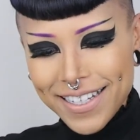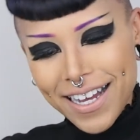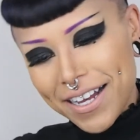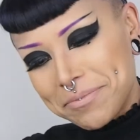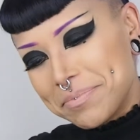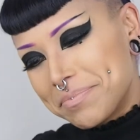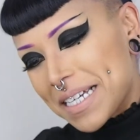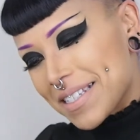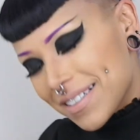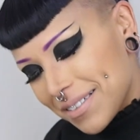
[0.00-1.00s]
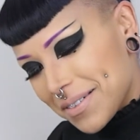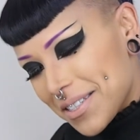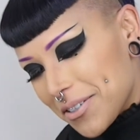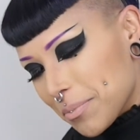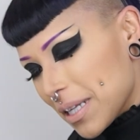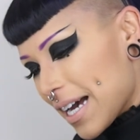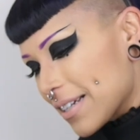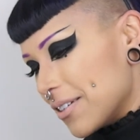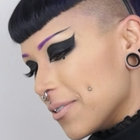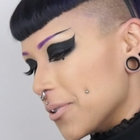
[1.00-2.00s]
um, basically, once you go
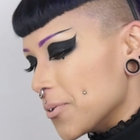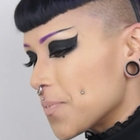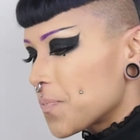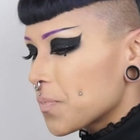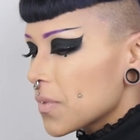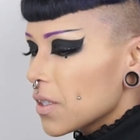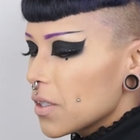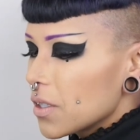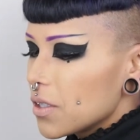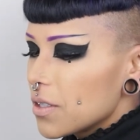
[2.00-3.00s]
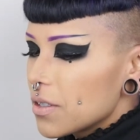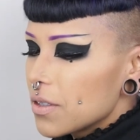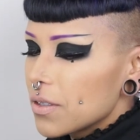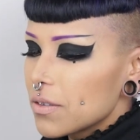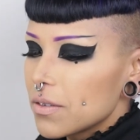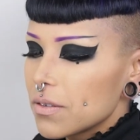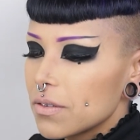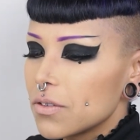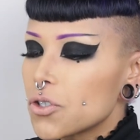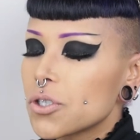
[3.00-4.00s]
black, you...
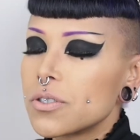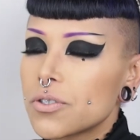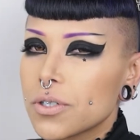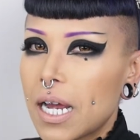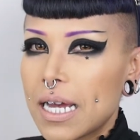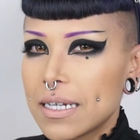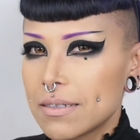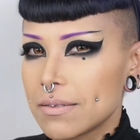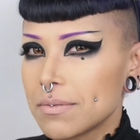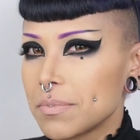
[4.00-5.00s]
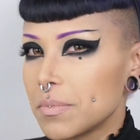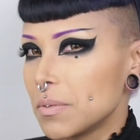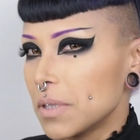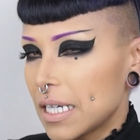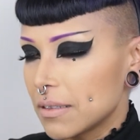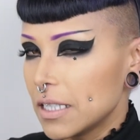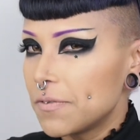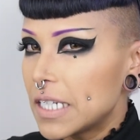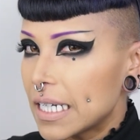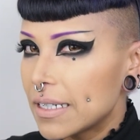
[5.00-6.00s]
you shouldn't try like
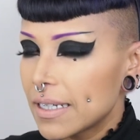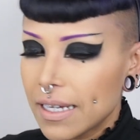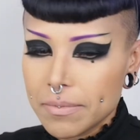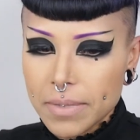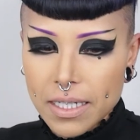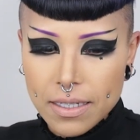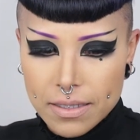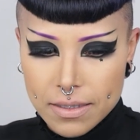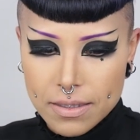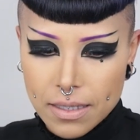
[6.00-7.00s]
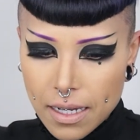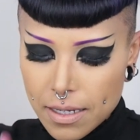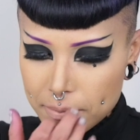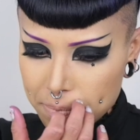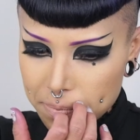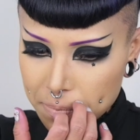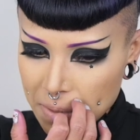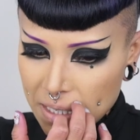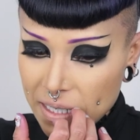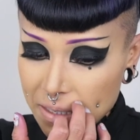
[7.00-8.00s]
lifting it again, because um,
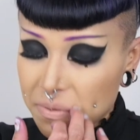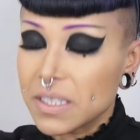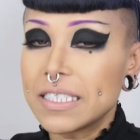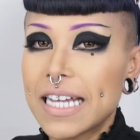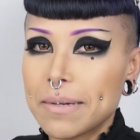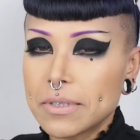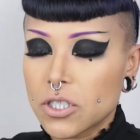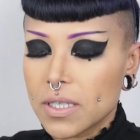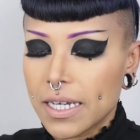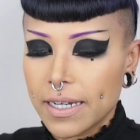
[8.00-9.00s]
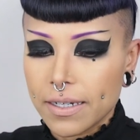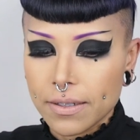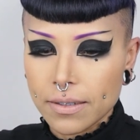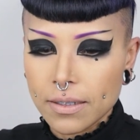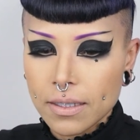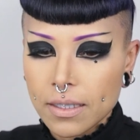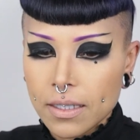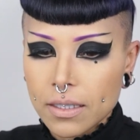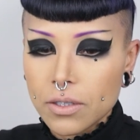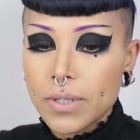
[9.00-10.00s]
it can really damage the hair.
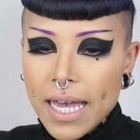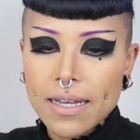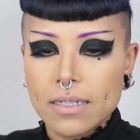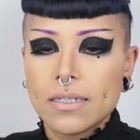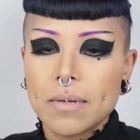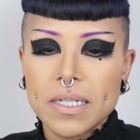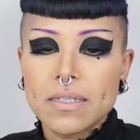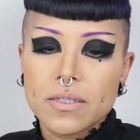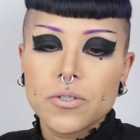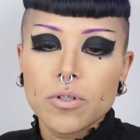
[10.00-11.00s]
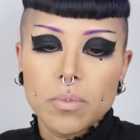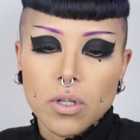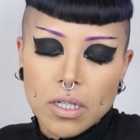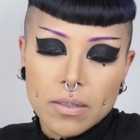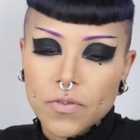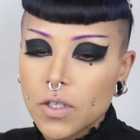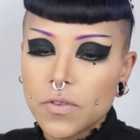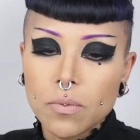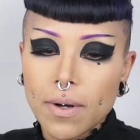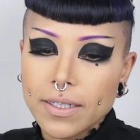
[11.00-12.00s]
You can, I mean, it's doable. If you, if
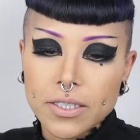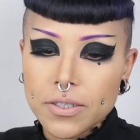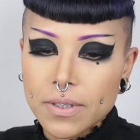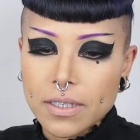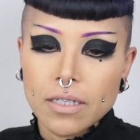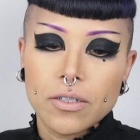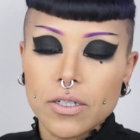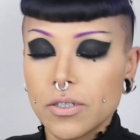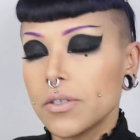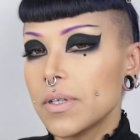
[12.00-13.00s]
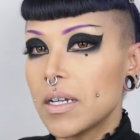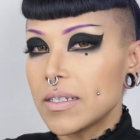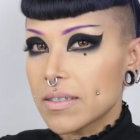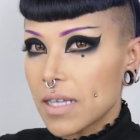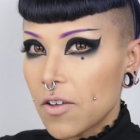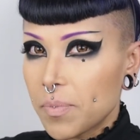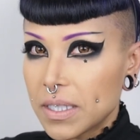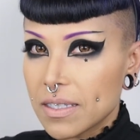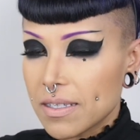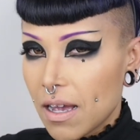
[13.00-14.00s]
you want to do it, then you can do it and stuff,
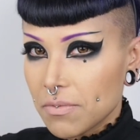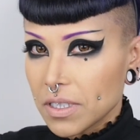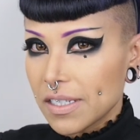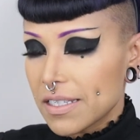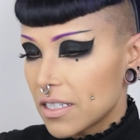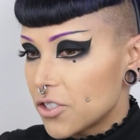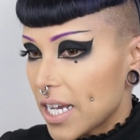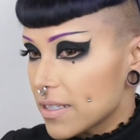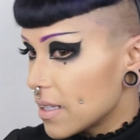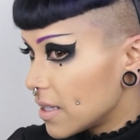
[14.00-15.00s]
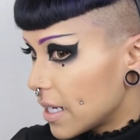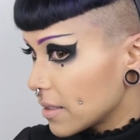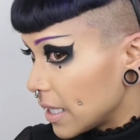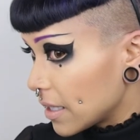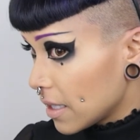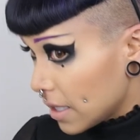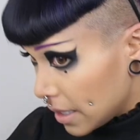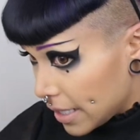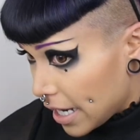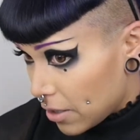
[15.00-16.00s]
but it's not really a suggested thing. Like
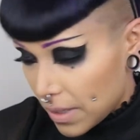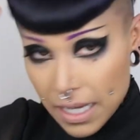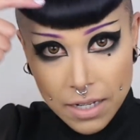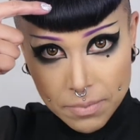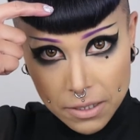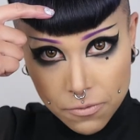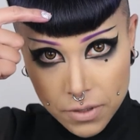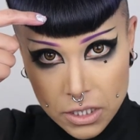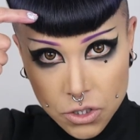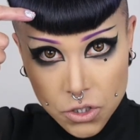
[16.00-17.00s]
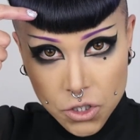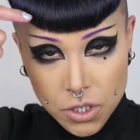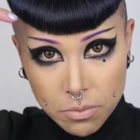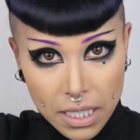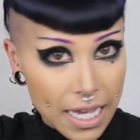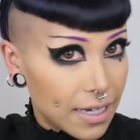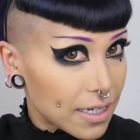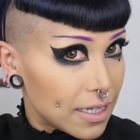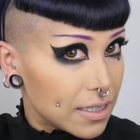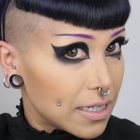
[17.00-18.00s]
now I have my fringe black,
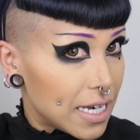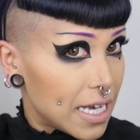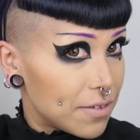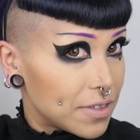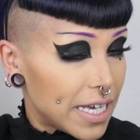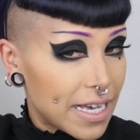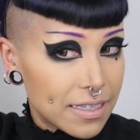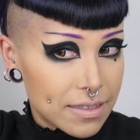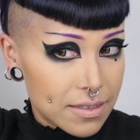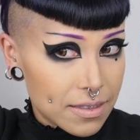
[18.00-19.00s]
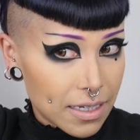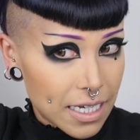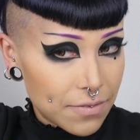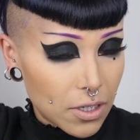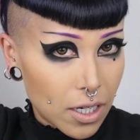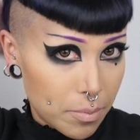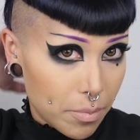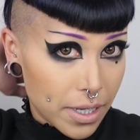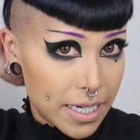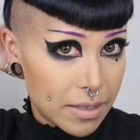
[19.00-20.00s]
and then I have the ends, I have
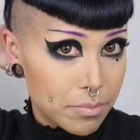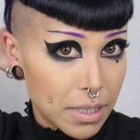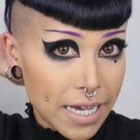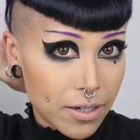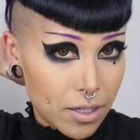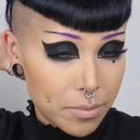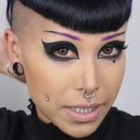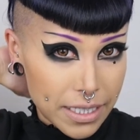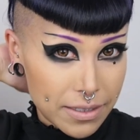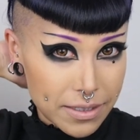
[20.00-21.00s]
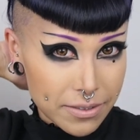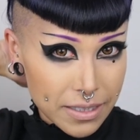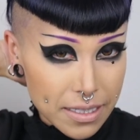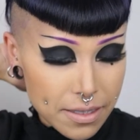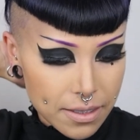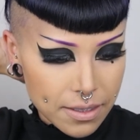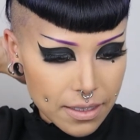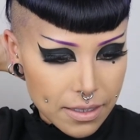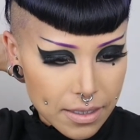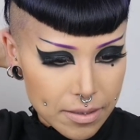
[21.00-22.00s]
ombre, black ombre underneath
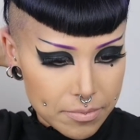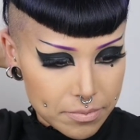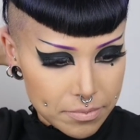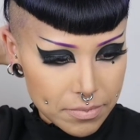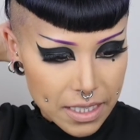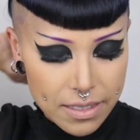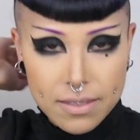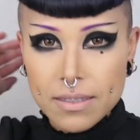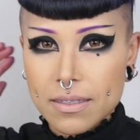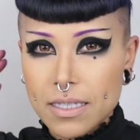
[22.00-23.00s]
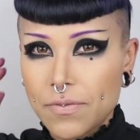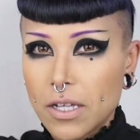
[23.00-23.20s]
um, this and stuff.